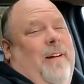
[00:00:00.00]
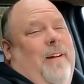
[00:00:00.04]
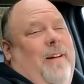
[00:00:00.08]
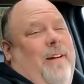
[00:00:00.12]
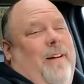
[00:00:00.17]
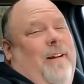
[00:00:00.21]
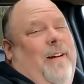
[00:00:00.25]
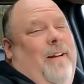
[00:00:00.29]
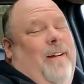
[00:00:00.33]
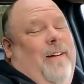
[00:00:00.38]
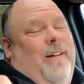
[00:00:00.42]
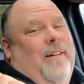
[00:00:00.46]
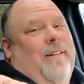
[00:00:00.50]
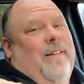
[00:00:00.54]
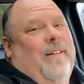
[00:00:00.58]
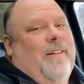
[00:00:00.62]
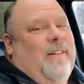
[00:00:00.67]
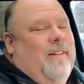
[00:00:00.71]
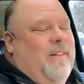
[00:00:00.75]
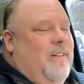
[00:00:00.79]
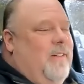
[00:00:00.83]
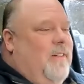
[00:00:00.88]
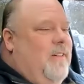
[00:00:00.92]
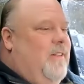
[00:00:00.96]

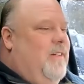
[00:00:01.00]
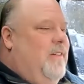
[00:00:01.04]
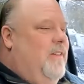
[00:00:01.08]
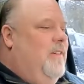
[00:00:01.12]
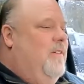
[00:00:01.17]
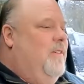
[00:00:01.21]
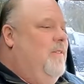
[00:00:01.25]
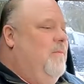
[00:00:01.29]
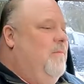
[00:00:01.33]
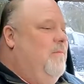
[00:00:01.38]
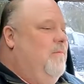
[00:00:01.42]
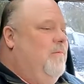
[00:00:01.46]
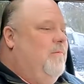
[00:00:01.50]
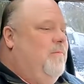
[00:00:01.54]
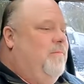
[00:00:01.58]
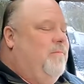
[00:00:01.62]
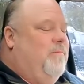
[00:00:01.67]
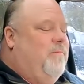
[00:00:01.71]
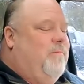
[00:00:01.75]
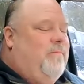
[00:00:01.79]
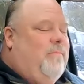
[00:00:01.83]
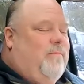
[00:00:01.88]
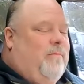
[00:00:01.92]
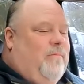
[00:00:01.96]

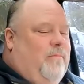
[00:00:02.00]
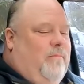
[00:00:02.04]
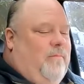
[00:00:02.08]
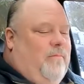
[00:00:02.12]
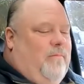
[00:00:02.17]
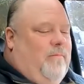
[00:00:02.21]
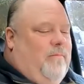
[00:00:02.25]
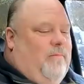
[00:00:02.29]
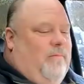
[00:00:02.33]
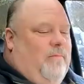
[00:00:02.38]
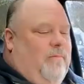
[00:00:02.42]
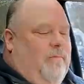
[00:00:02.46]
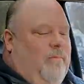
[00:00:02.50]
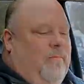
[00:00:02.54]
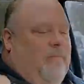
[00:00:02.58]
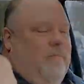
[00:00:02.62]
No words are spoken by the person on screen.